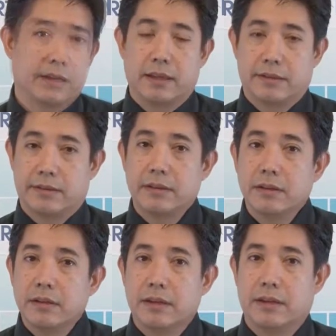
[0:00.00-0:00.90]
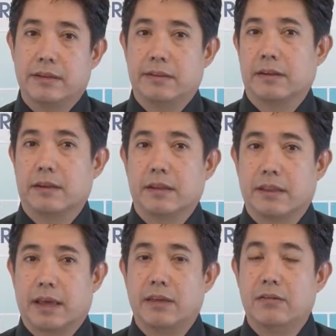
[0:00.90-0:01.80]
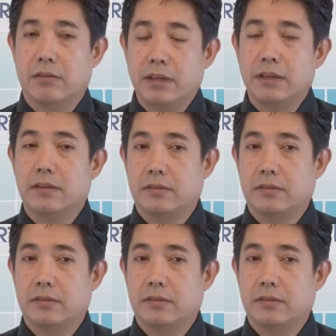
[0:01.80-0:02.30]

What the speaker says: it's still an incident that you need